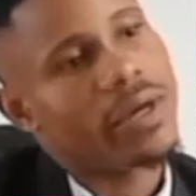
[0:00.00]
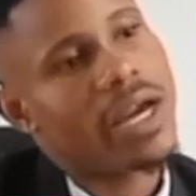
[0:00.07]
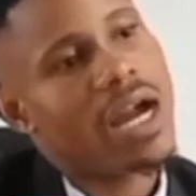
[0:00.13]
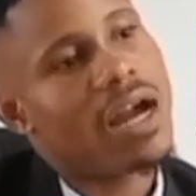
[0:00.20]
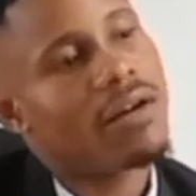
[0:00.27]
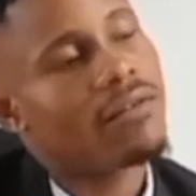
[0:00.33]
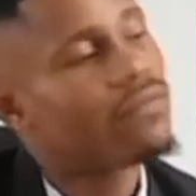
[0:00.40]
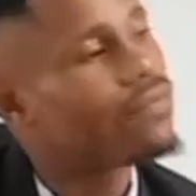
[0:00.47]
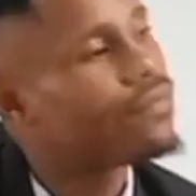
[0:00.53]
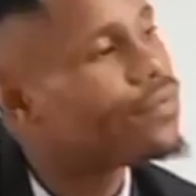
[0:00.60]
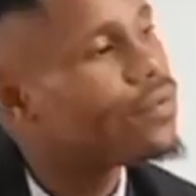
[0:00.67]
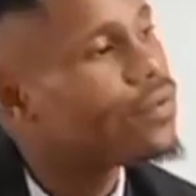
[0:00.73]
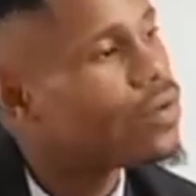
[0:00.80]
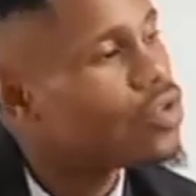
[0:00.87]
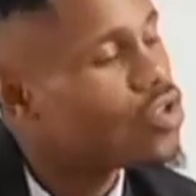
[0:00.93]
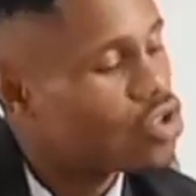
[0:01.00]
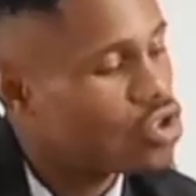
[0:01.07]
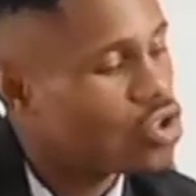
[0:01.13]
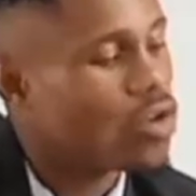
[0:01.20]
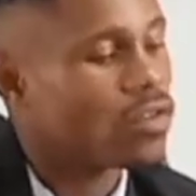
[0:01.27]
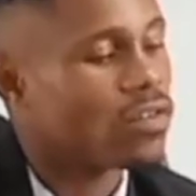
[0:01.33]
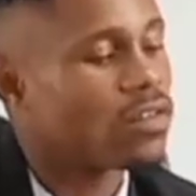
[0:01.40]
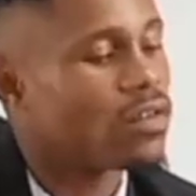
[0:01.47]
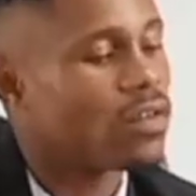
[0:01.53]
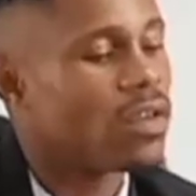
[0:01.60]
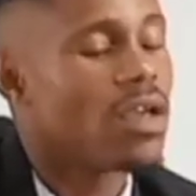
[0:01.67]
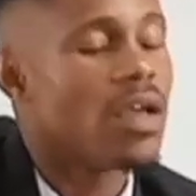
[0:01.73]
We have short